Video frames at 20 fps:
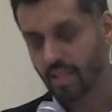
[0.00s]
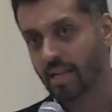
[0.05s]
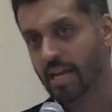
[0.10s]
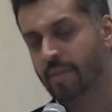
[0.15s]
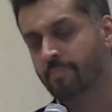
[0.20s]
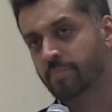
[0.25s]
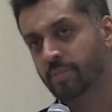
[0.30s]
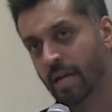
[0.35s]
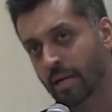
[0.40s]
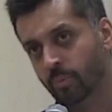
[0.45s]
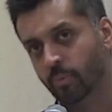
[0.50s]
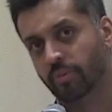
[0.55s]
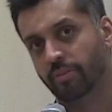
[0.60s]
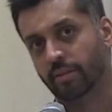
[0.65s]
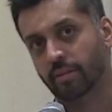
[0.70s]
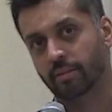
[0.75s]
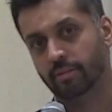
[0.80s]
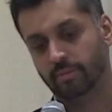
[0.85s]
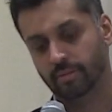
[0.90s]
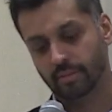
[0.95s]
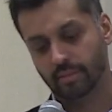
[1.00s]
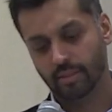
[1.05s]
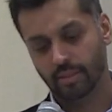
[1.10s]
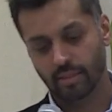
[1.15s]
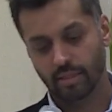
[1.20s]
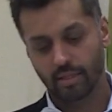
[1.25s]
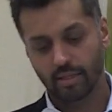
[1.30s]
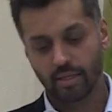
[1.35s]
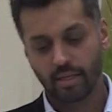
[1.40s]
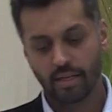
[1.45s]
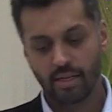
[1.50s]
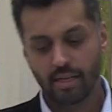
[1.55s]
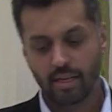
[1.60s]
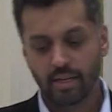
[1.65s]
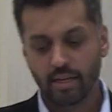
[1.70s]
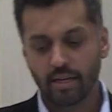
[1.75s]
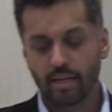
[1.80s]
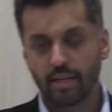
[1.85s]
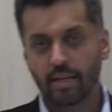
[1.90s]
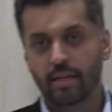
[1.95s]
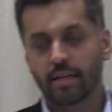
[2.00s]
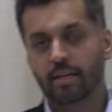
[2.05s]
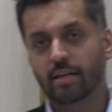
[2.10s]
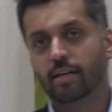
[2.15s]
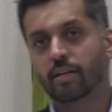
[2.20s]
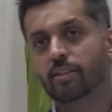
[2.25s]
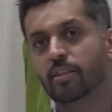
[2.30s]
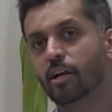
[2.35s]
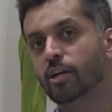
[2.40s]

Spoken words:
I'm done with it.